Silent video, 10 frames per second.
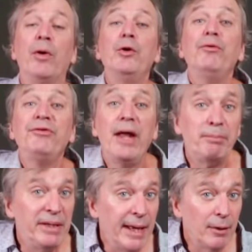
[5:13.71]
So I know there's
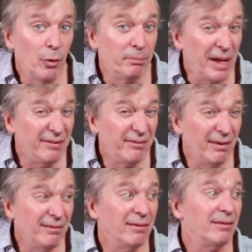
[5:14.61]
that piano and bass
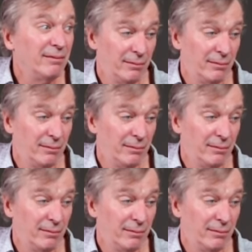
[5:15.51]
thing. I'll